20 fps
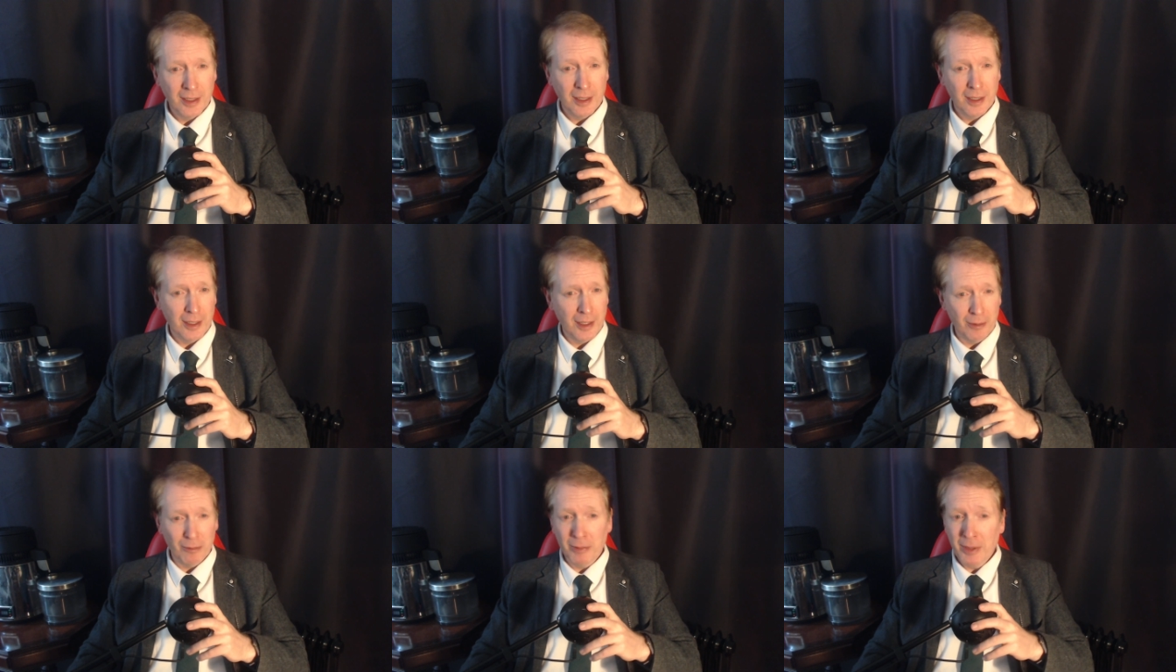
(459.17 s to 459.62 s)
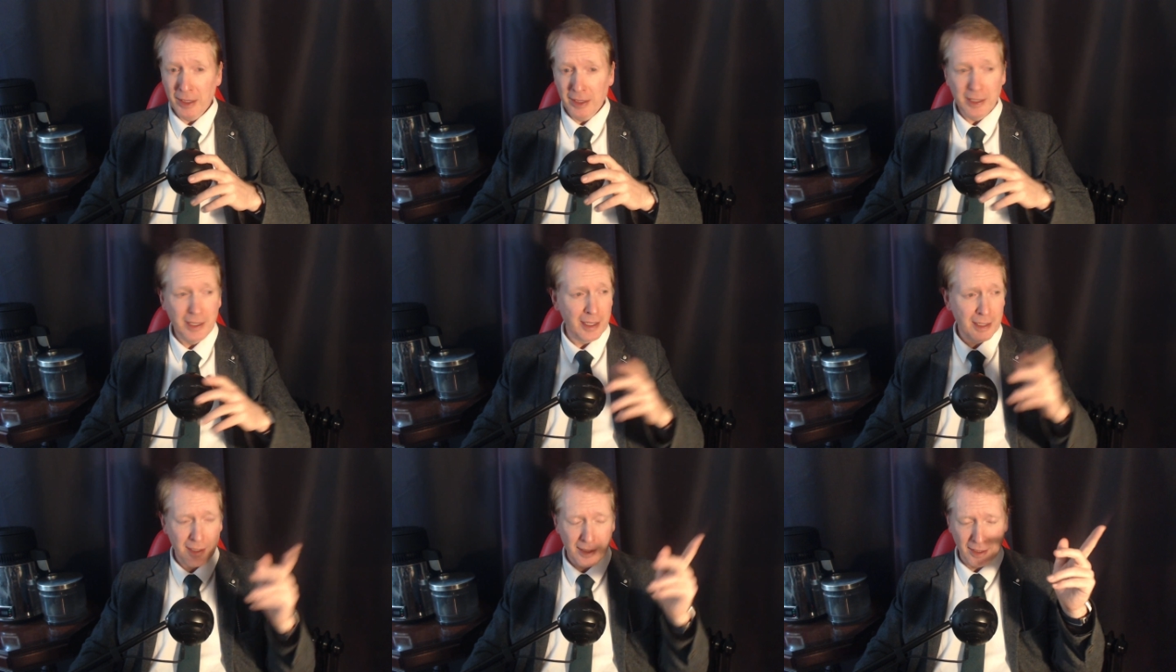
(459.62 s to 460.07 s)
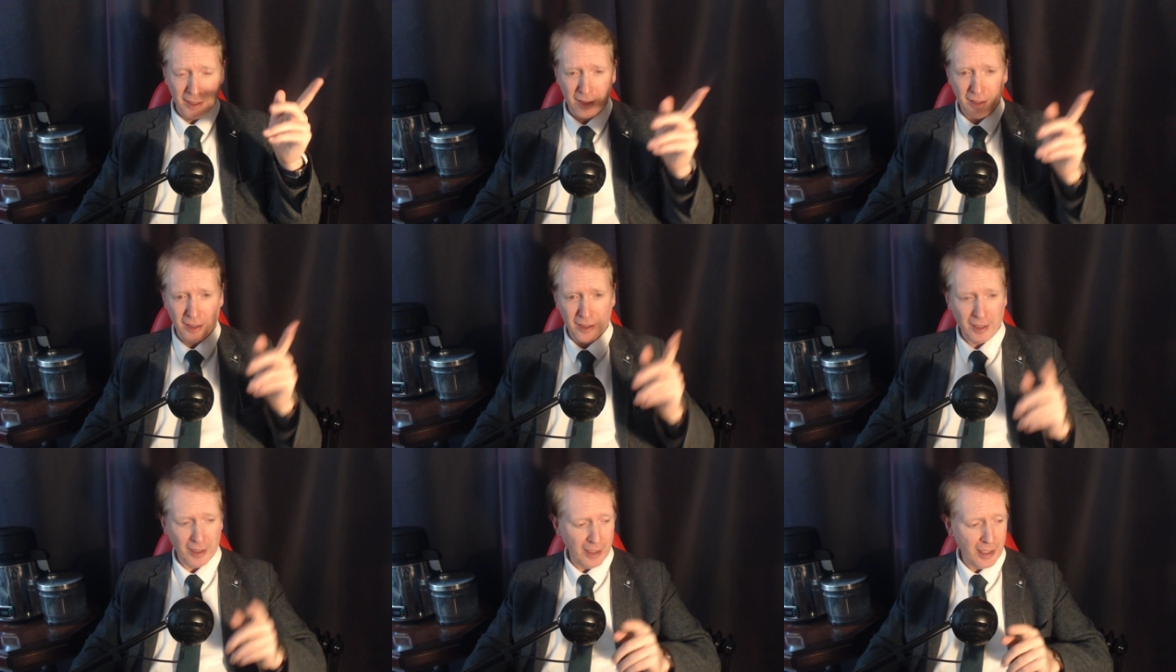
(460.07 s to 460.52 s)
It really is the,
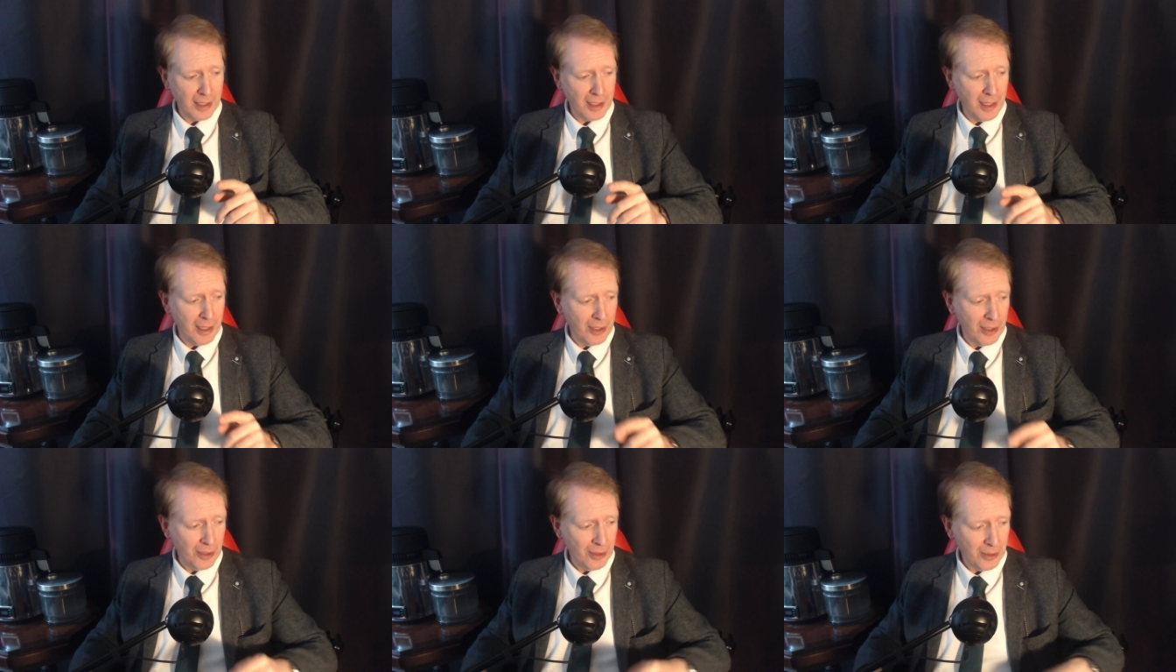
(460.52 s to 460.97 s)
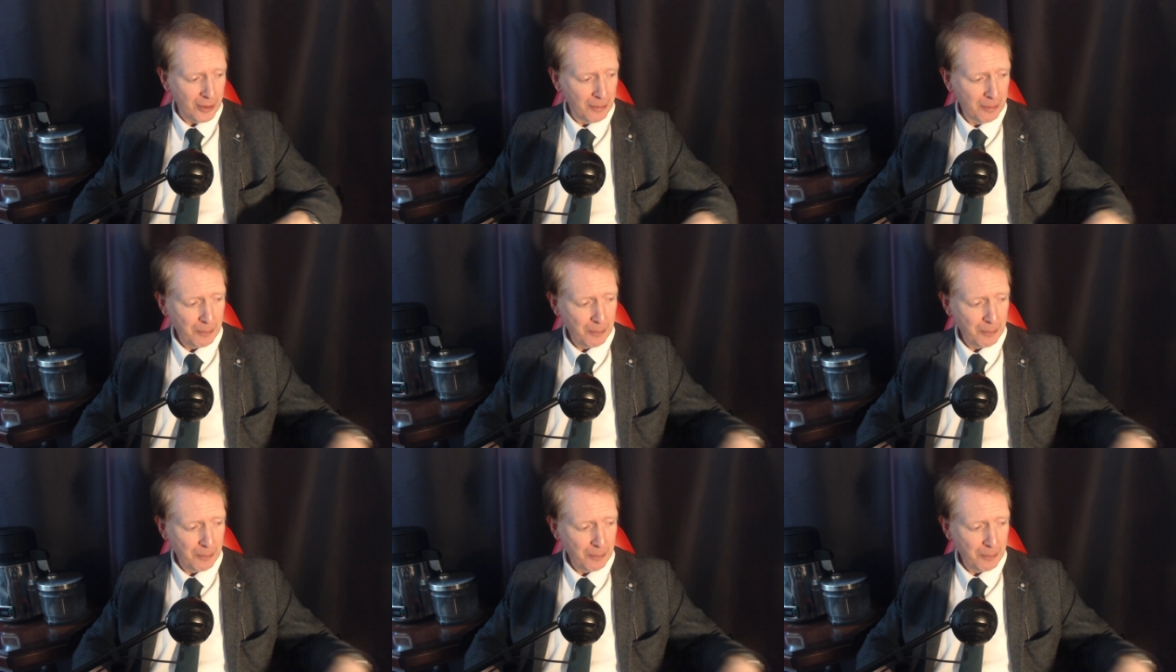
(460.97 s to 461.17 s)
the light, you know.